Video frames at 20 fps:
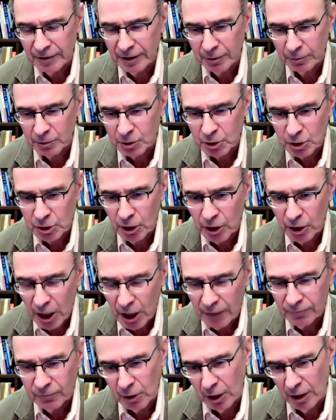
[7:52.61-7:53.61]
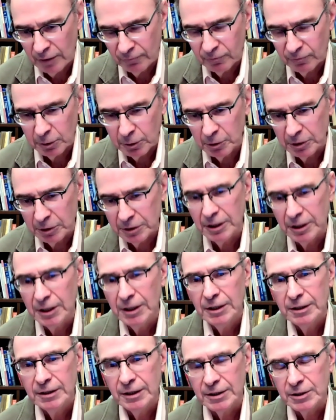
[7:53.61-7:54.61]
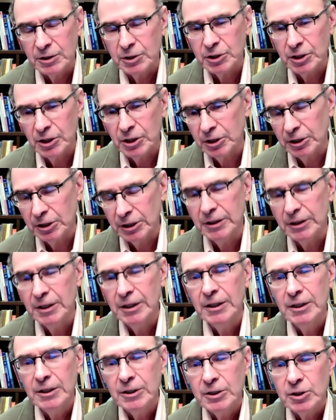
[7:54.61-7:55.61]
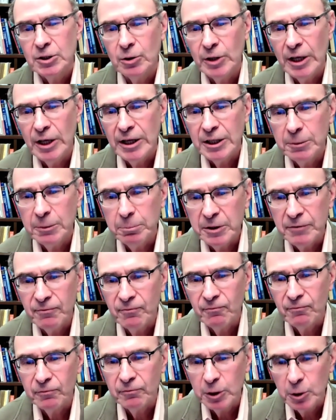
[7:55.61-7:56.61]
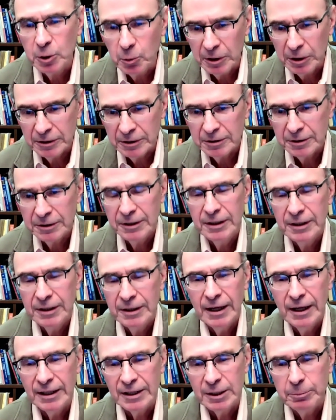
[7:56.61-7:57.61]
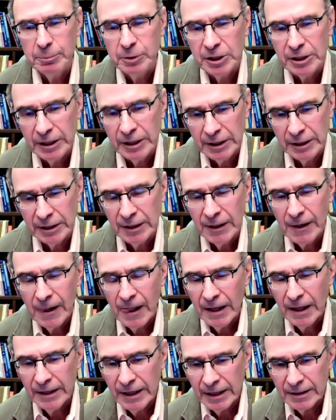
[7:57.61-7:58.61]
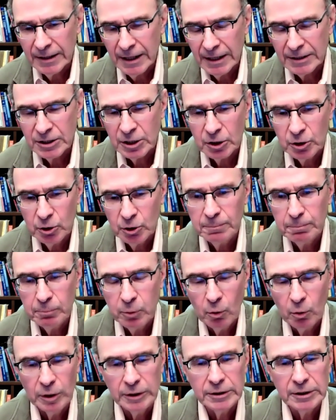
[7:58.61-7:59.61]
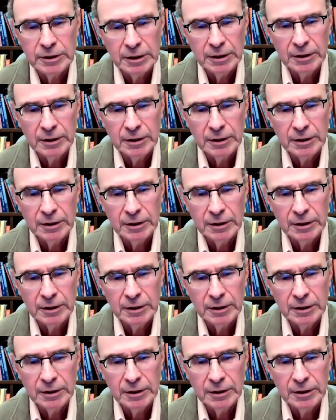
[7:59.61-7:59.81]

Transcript: They don't start off non-fluent necessarily, so they can be fluent at the beginning. And that's a good point